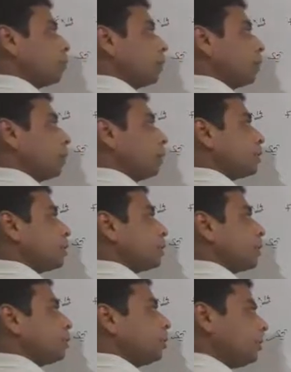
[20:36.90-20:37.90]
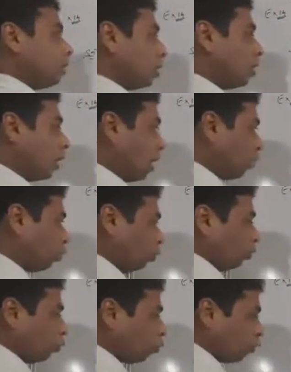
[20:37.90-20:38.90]
It is a tangent. I
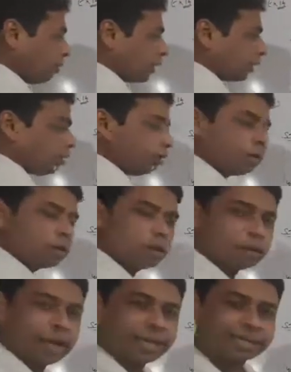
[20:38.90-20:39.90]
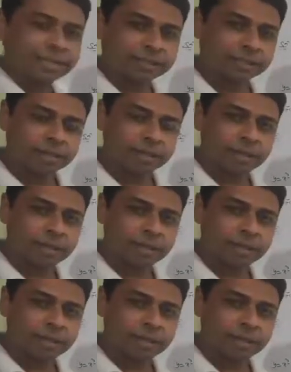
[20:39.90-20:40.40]
don't want to make the axis,